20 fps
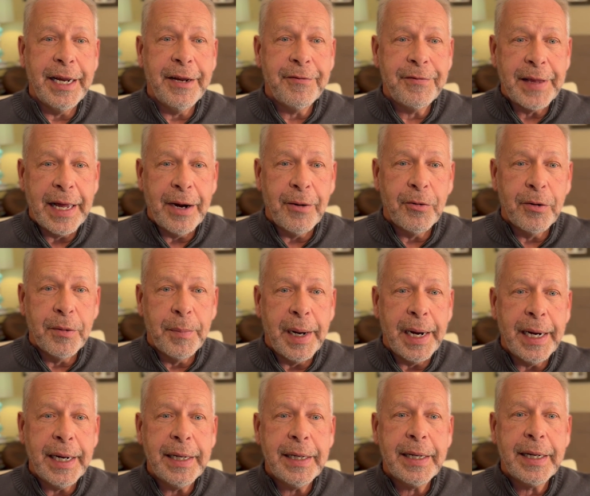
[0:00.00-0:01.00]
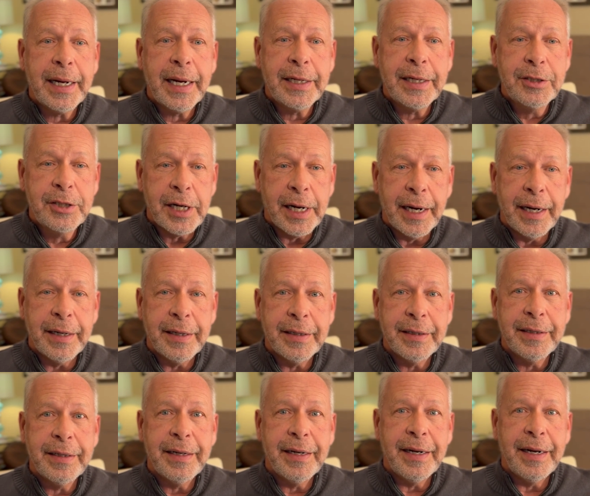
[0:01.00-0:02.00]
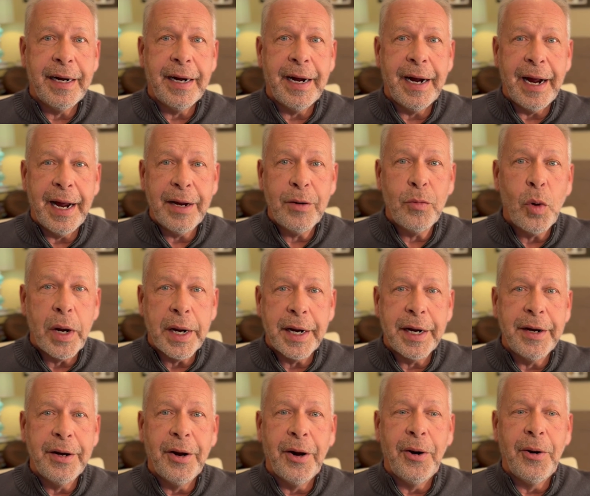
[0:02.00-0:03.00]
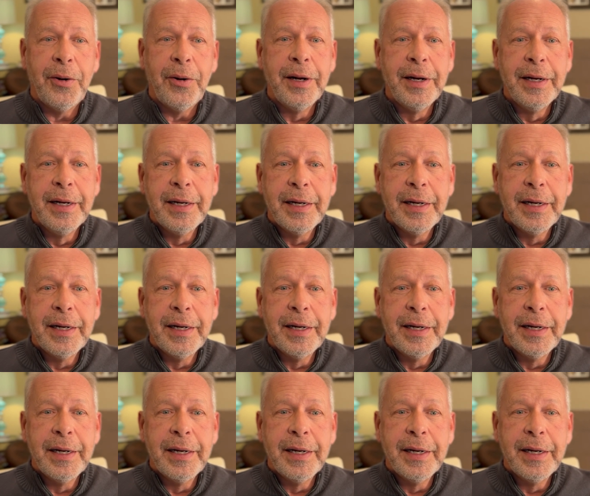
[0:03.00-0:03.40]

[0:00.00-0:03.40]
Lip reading: If that were my child, I'd want to know,